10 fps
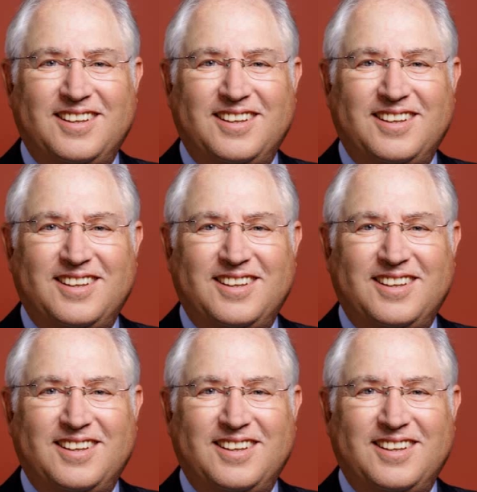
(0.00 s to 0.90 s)

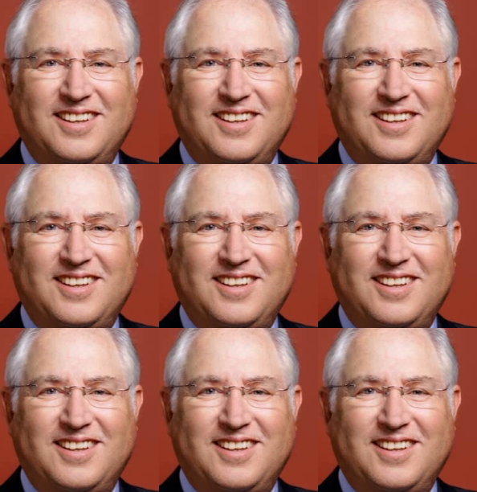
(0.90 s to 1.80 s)

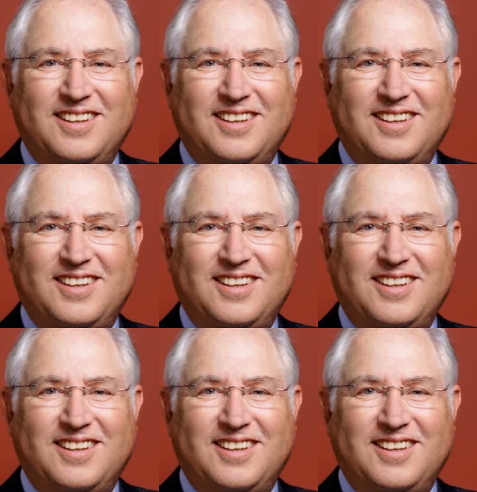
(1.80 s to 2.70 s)

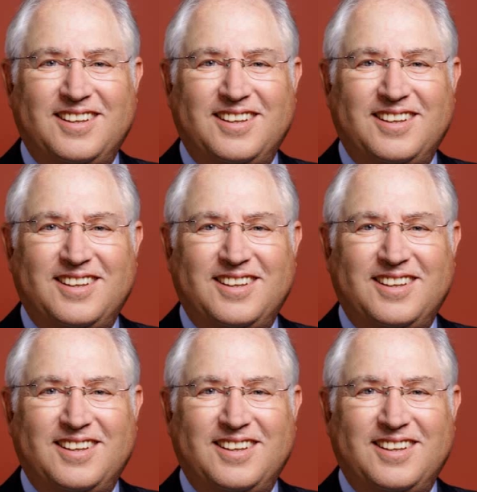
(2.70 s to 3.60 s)

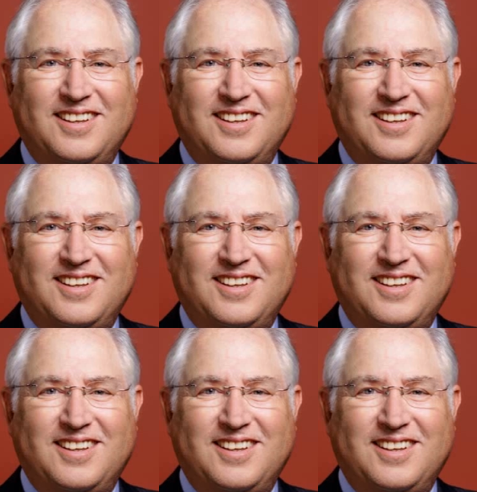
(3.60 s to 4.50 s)

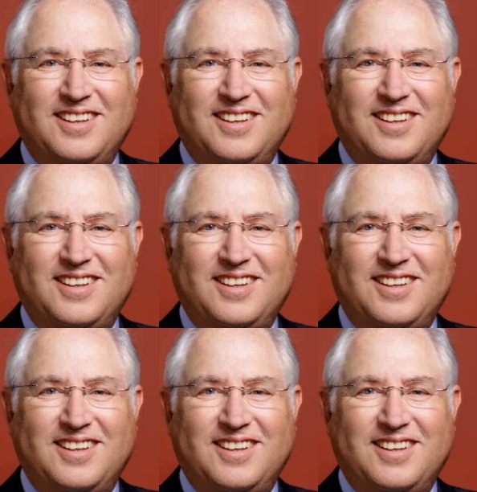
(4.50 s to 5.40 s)

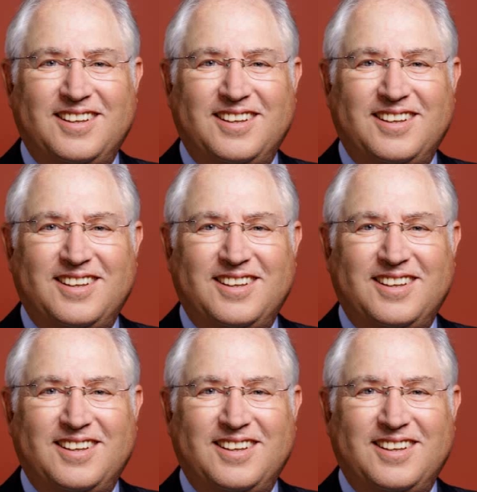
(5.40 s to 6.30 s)

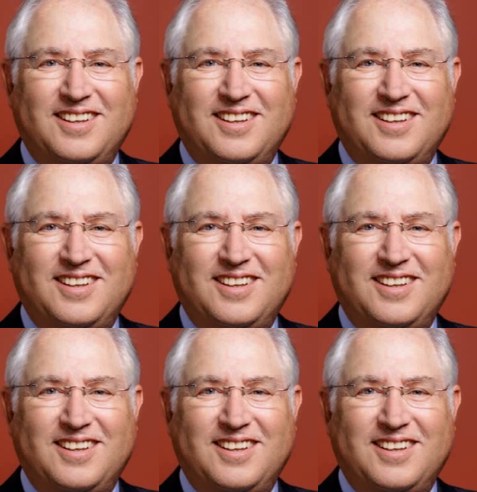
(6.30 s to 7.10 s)
The face doesn't move, so there is nothing to read.